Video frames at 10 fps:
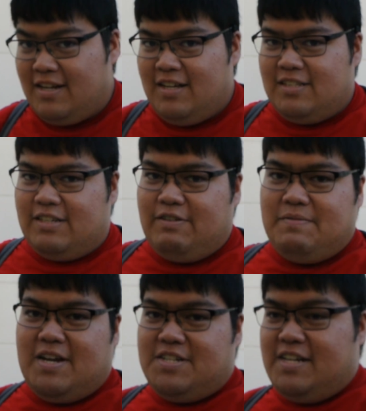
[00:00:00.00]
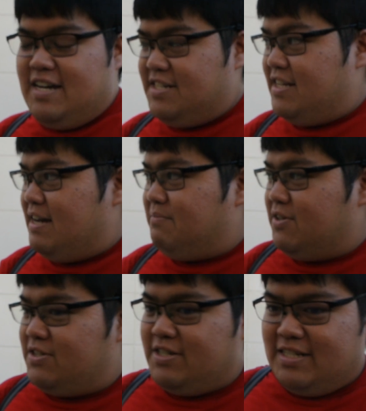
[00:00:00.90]
Looks like we managed to catch that
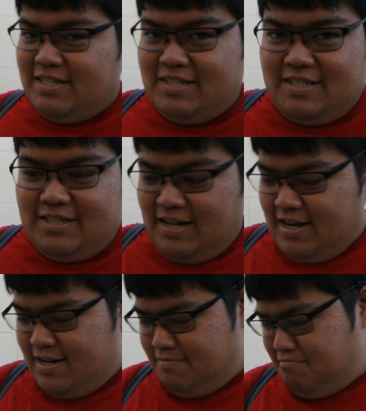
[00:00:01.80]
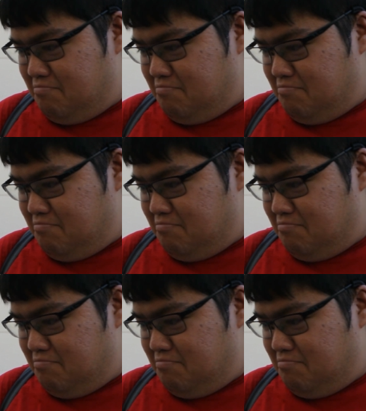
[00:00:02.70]
Moltres, and